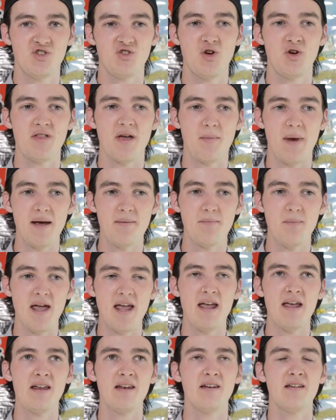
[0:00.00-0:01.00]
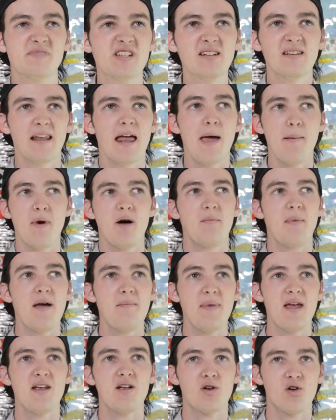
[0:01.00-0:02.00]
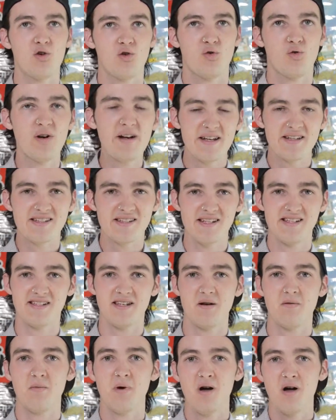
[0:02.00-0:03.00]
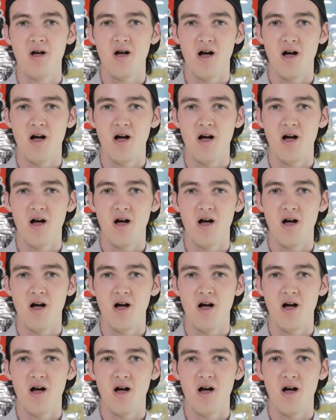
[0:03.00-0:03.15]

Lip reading: you know that my main dilemma, my main criticism